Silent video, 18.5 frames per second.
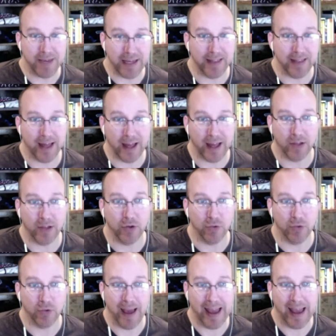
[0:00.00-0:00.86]
that you
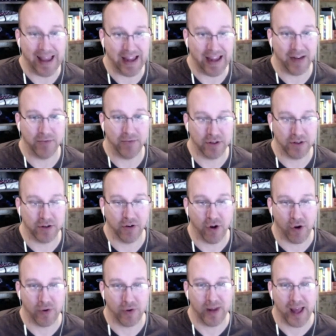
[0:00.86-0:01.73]
made with your
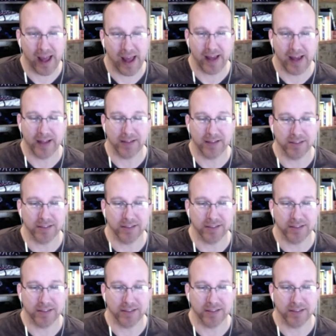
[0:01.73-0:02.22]
own hands,